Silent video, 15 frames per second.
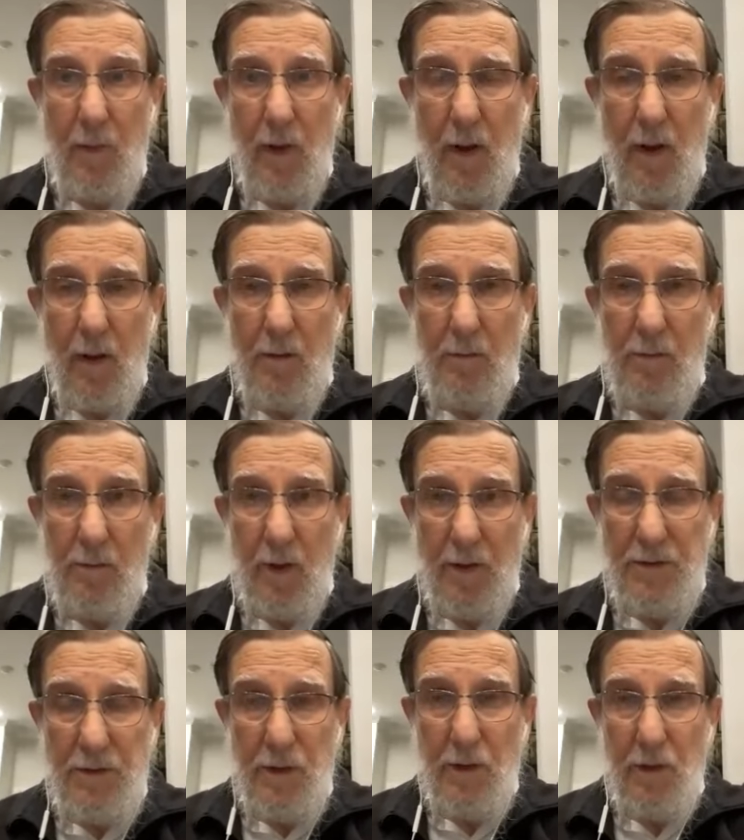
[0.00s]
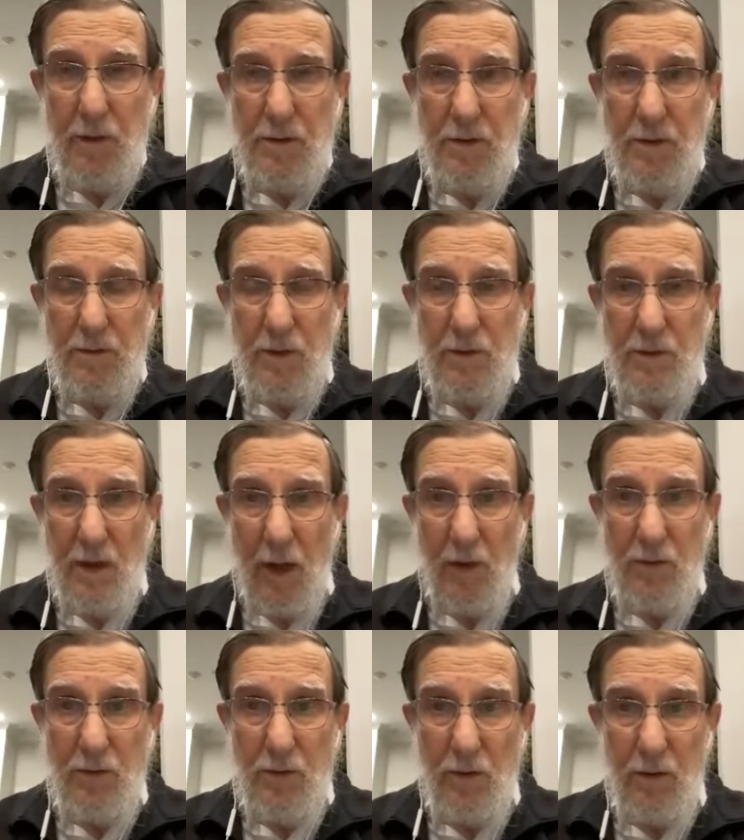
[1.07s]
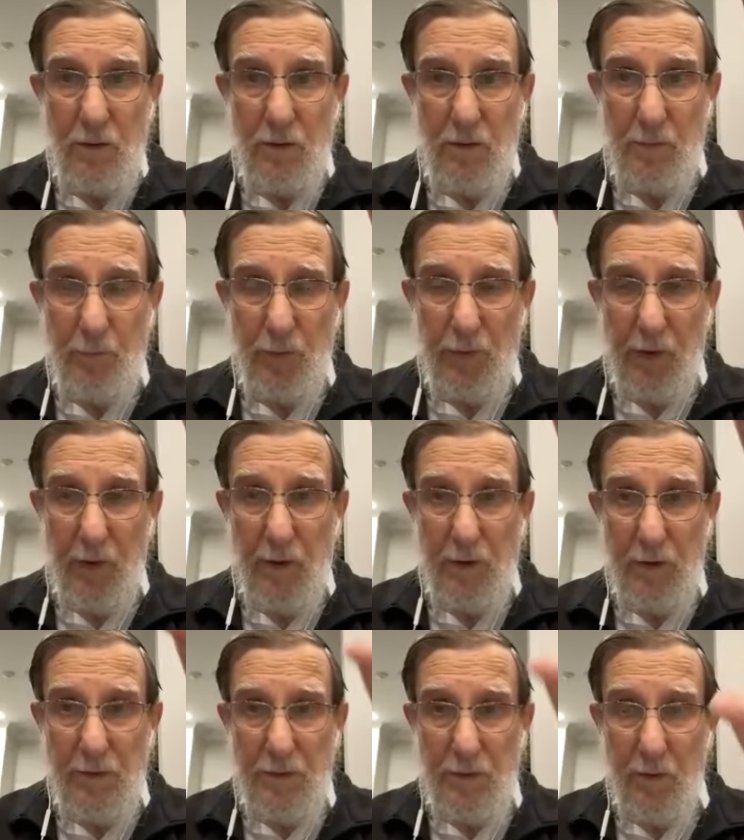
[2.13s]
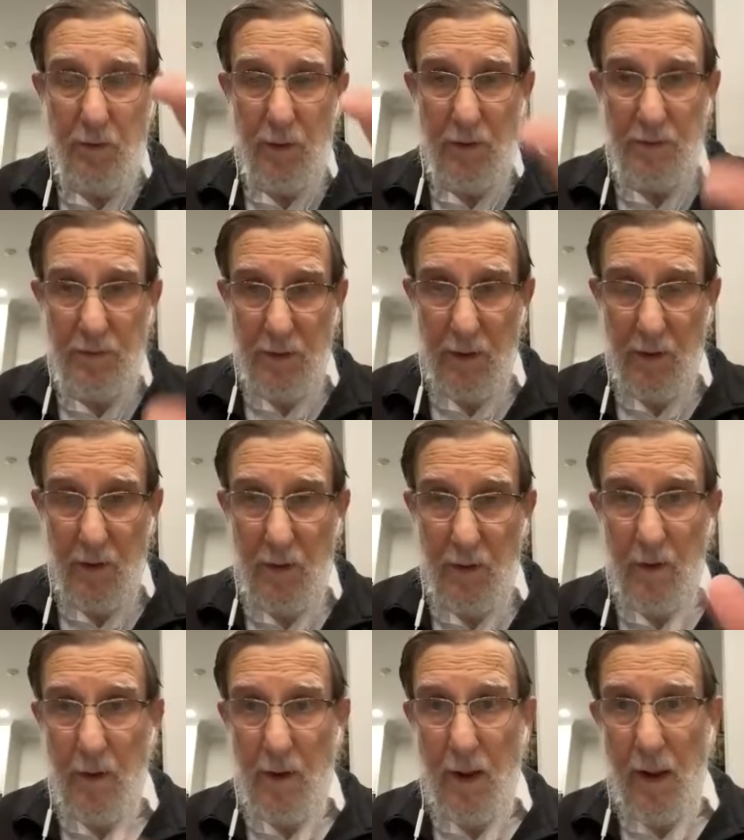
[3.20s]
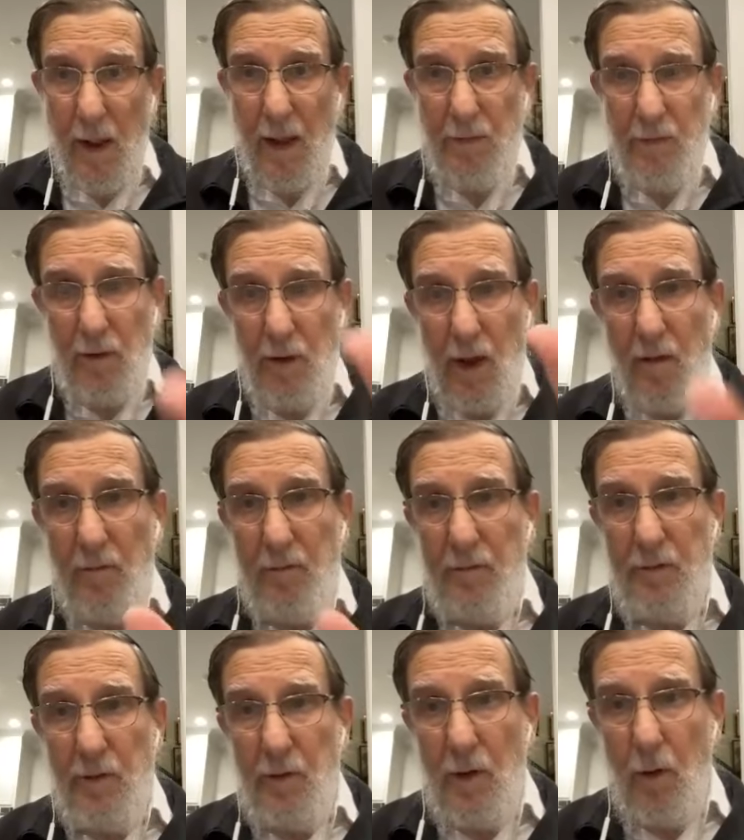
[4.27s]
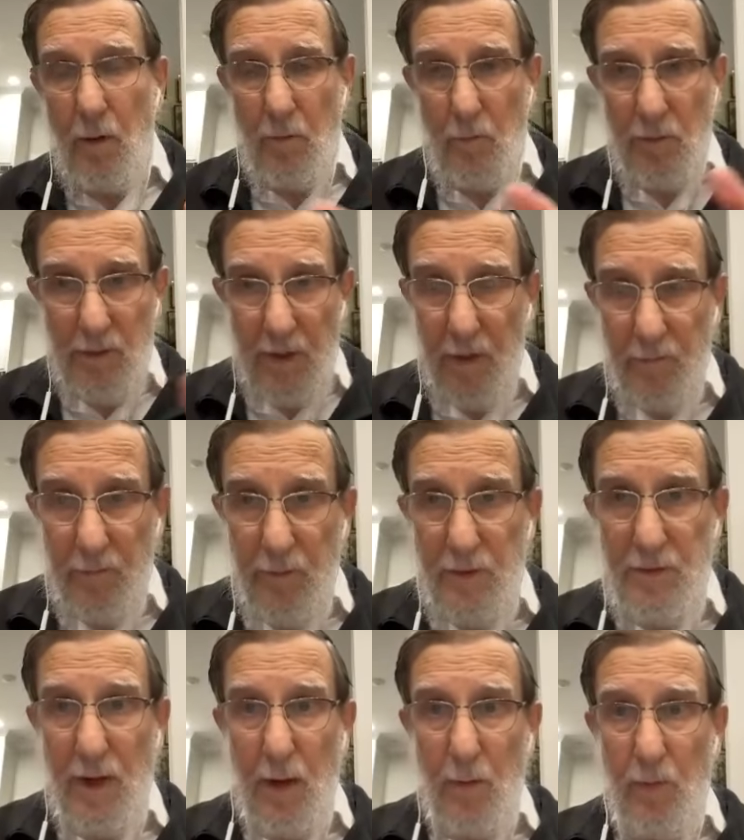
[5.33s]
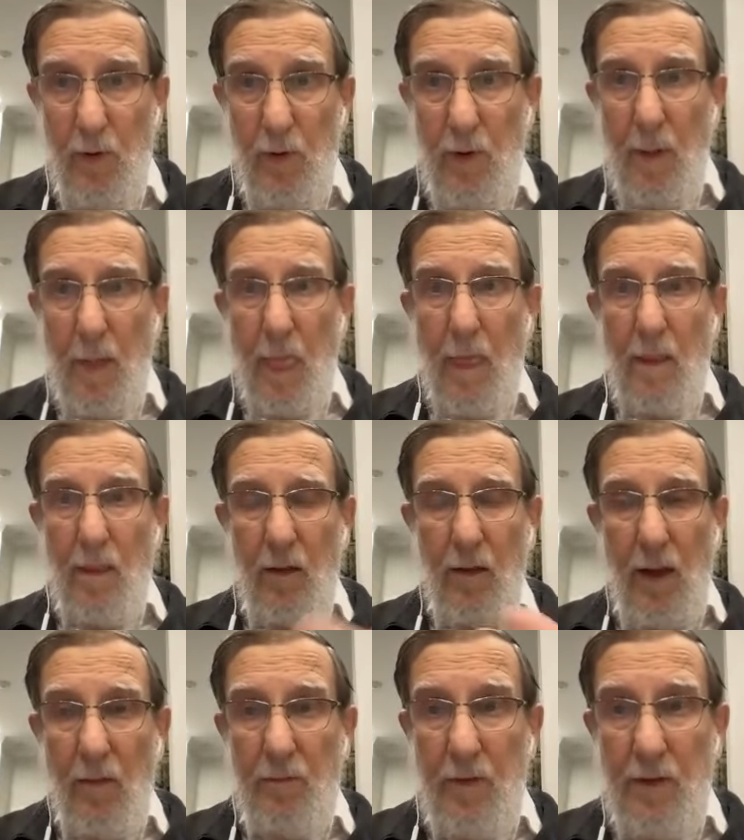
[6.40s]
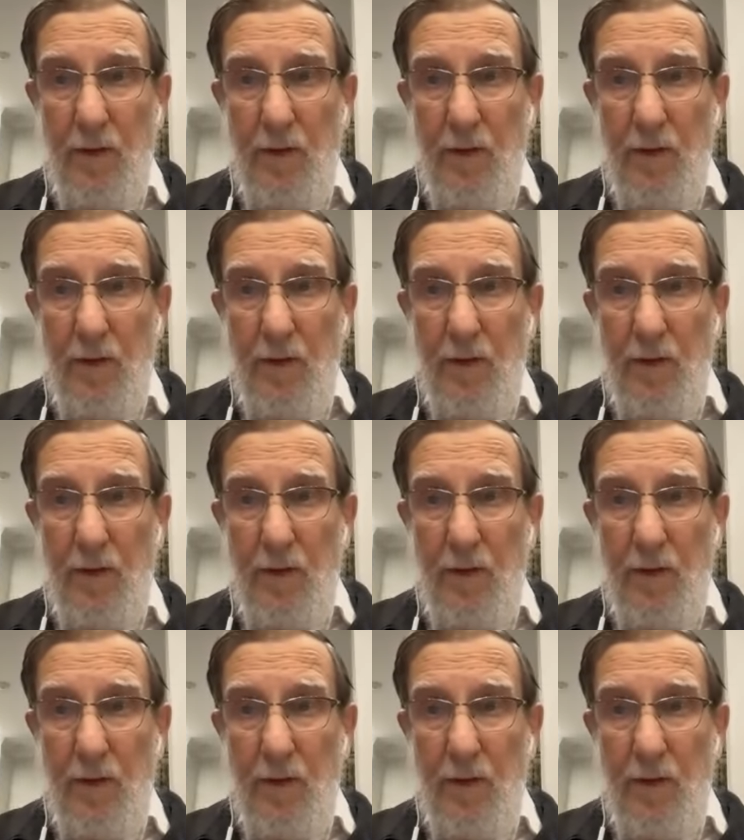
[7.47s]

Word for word: Uh, Atsilis in Histalshul, Bria, Yetzira, Asiya. And the love, we'll take for example, the love